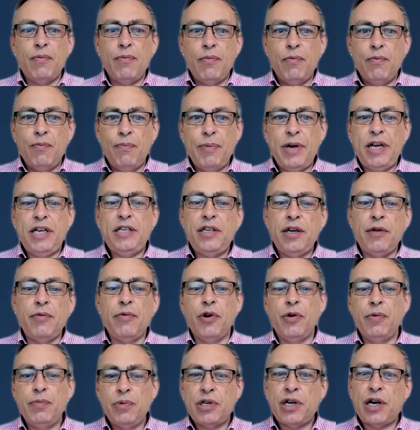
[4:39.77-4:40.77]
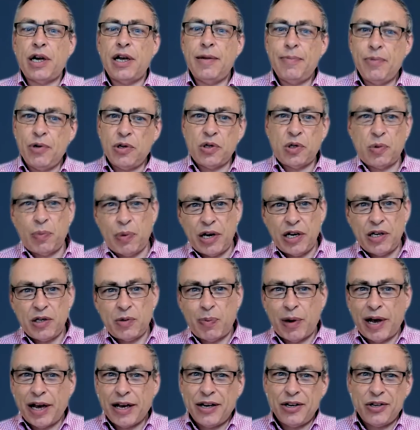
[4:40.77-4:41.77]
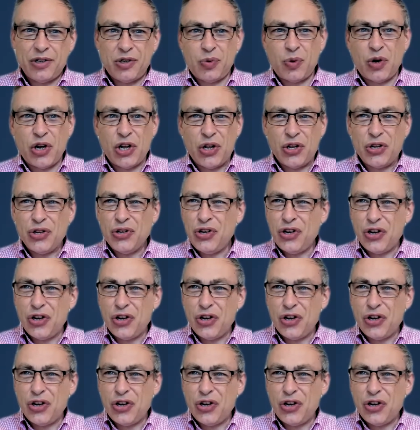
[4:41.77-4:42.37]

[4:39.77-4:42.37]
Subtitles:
meeting room table space back as well.